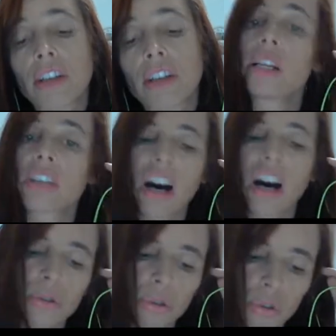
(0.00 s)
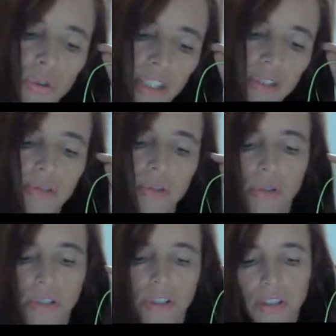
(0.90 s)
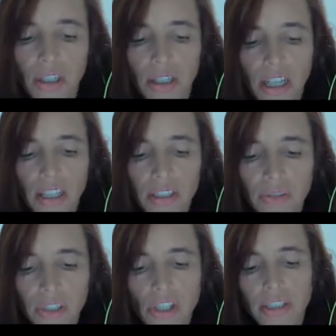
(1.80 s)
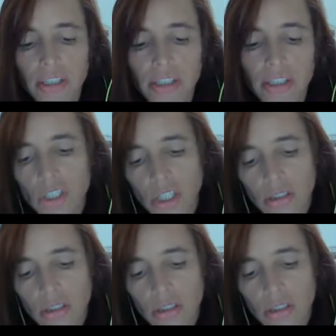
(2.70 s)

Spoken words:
to trick, of course, artificial intelligence.